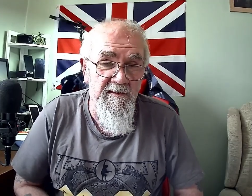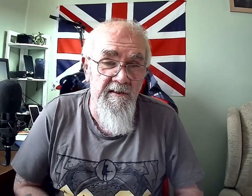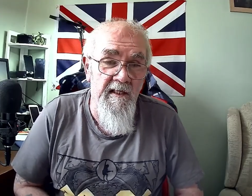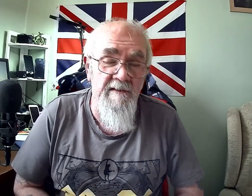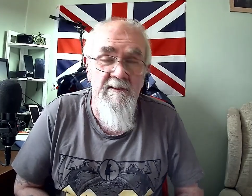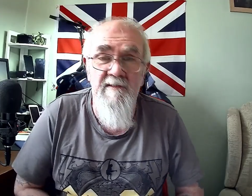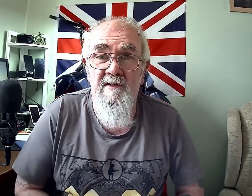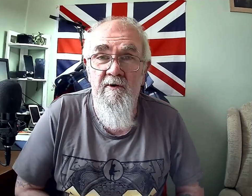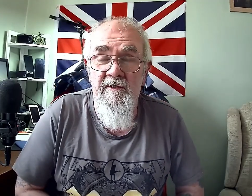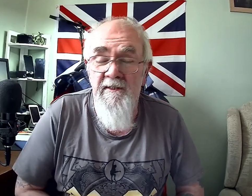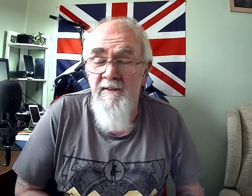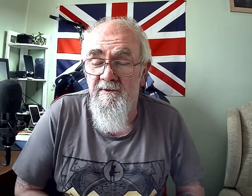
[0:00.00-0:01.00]
and they
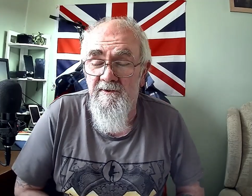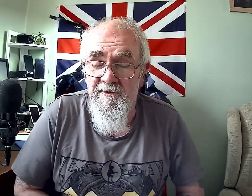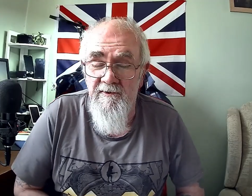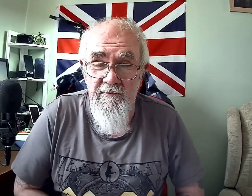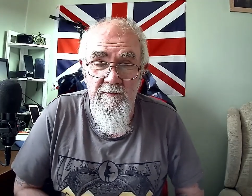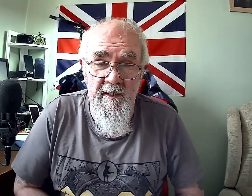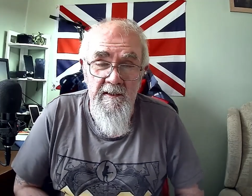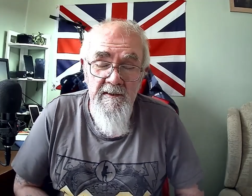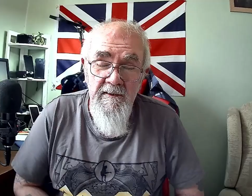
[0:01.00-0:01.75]
decided to uh,